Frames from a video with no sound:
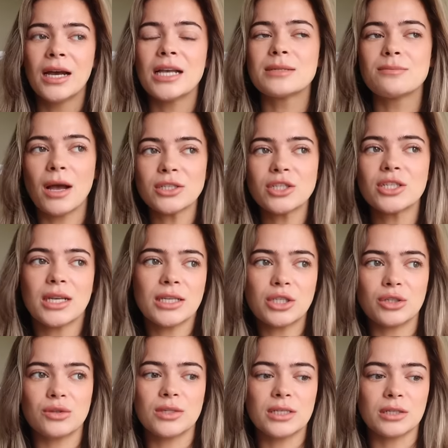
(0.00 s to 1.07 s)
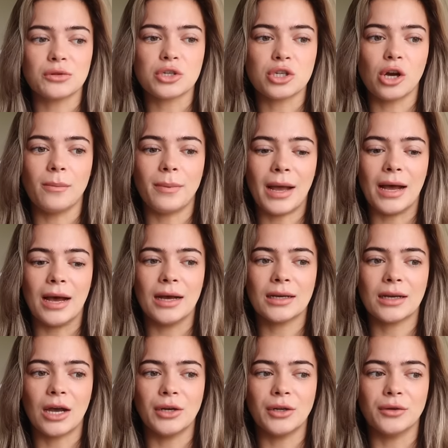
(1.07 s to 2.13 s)
as much as I do still shop
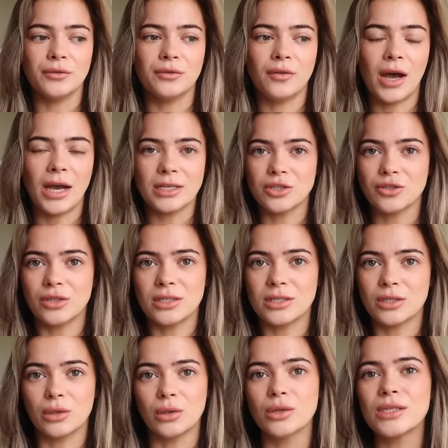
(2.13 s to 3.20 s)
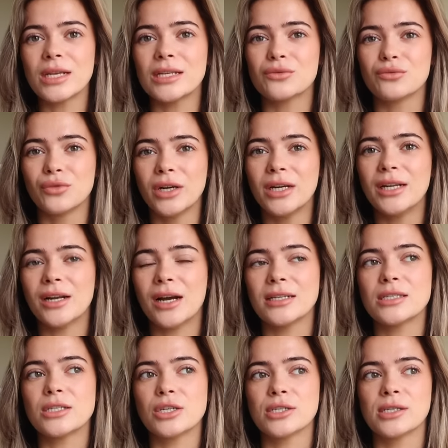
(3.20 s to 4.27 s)
at kind of high street stores, it's really
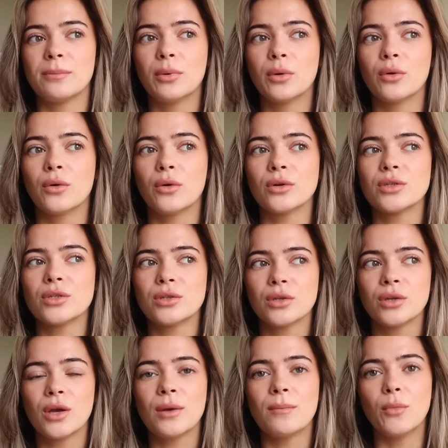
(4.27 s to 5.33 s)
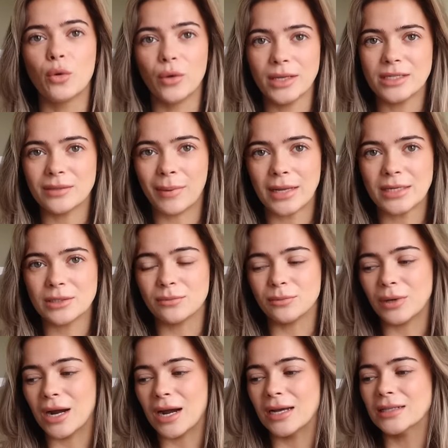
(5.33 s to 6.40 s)
nice to support more independent
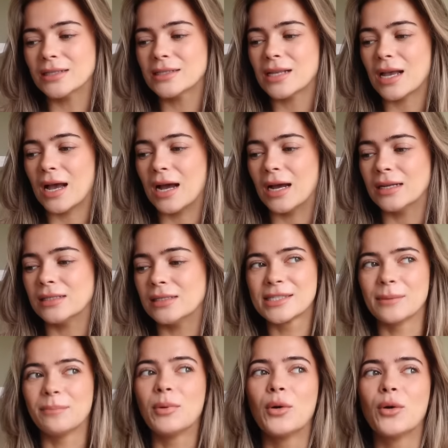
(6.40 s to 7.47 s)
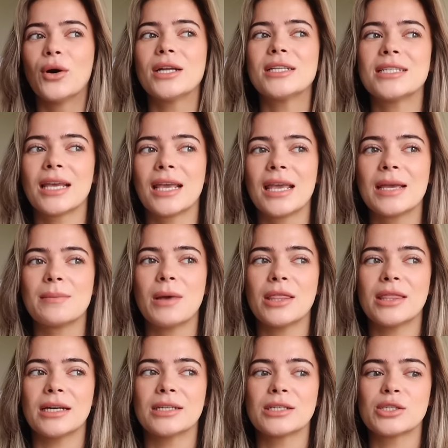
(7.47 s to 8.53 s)
brands and support a team
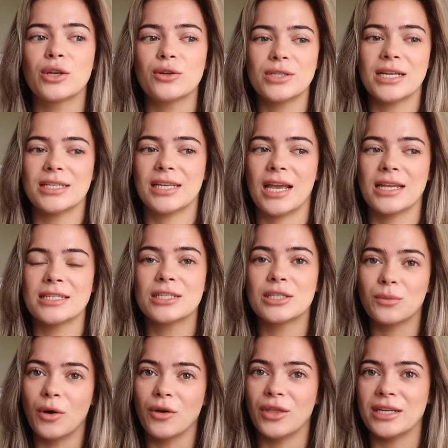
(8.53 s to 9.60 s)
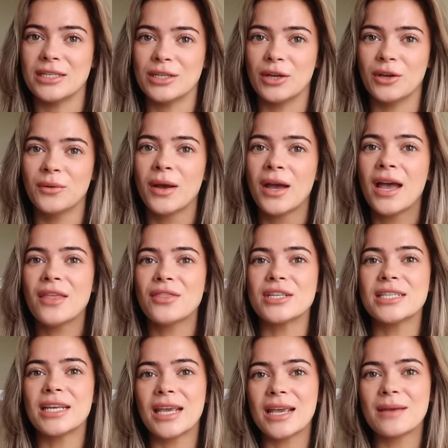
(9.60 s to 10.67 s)
that are so dedicated to what they do. The
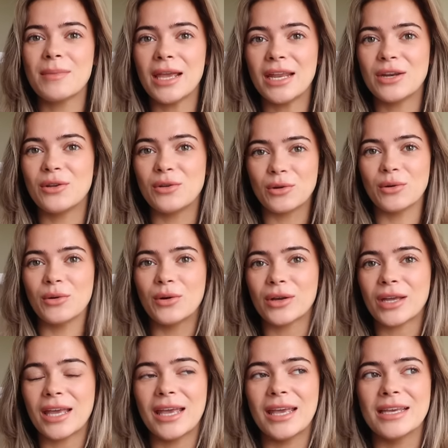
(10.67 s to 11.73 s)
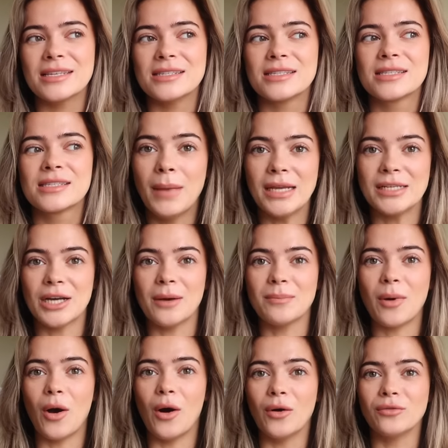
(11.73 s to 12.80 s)
team in New York is made
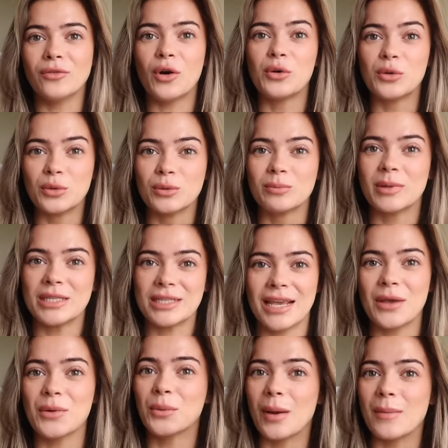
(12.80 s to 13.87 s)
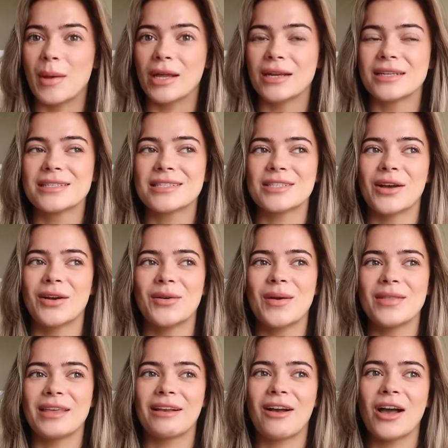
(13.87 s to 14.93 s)
up of all petite women,
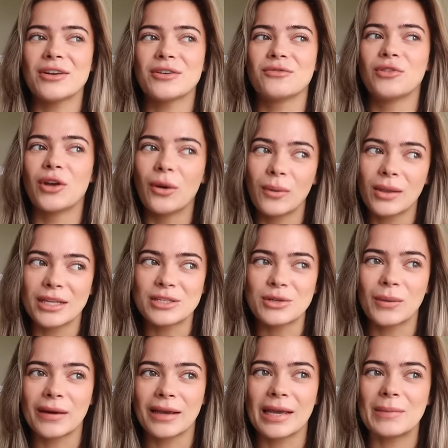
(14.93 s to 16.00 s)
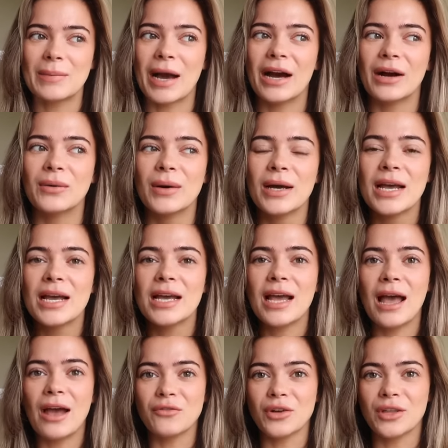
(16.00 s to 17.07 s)
so they kind of know what they're talking about.
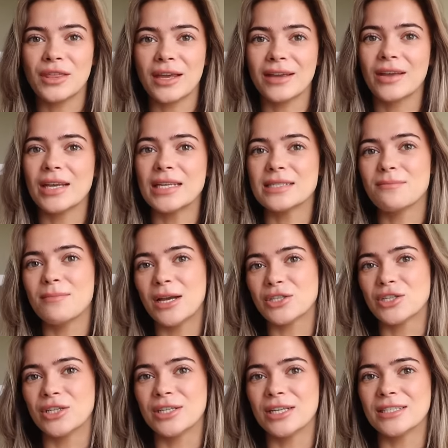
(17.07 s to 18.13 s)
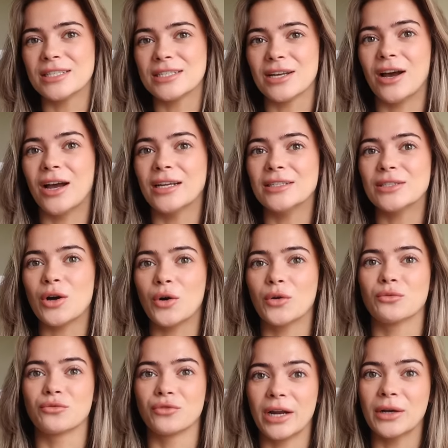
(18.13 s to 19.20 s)
Everything is measured and designed
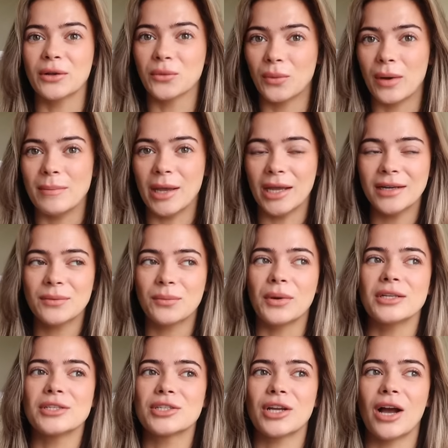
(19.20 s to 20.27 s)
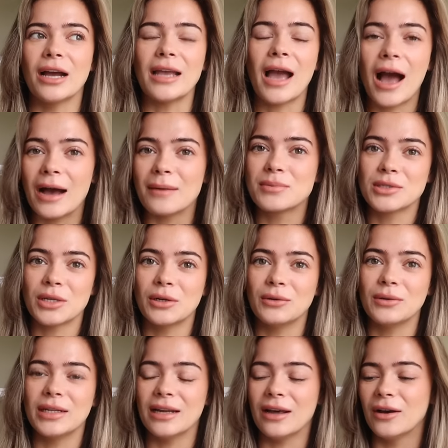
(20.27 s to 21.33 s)
on real women, which I
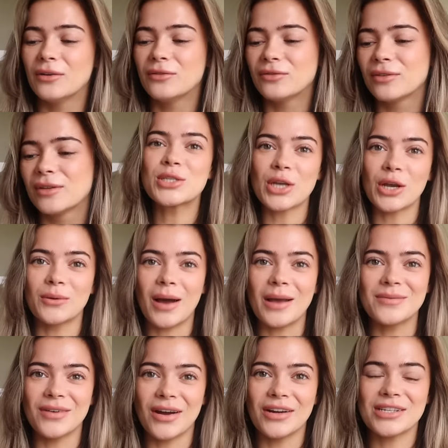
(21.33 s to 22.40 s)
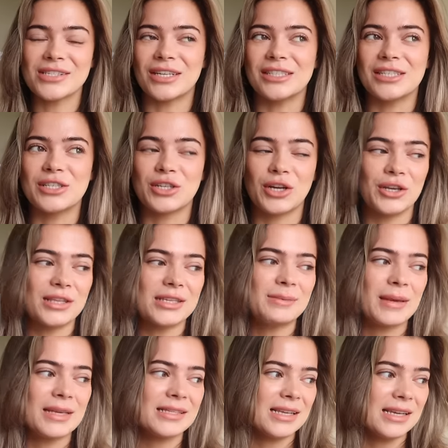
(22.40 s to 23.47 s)
absolutely love. So I'm very excited to show you these
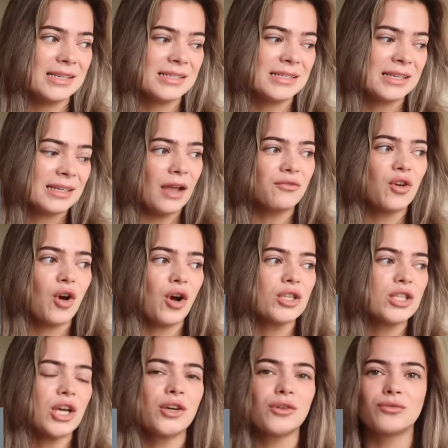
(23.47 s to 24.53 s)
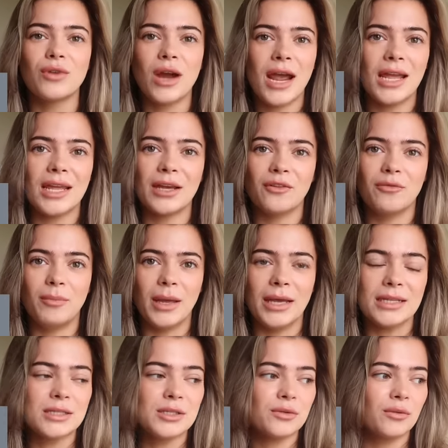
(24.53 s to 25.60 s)
pieces. I've got an array of
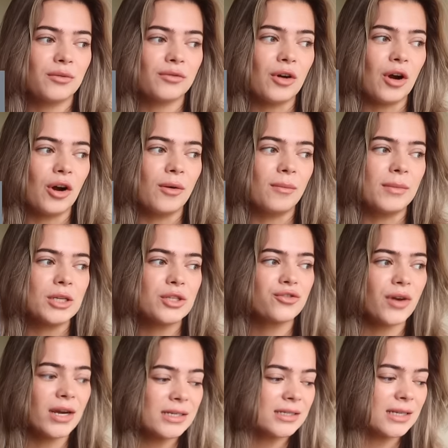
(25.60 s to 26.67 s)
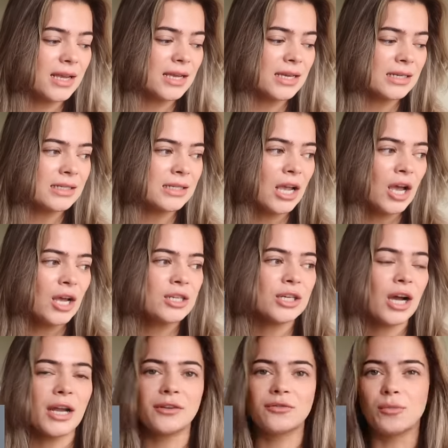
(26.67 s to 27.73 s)
bits from dresses to
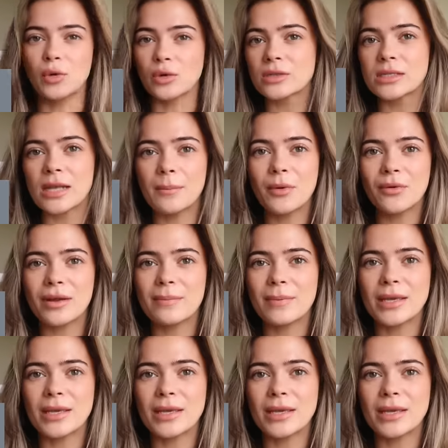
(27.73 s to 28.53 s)
kind of more summery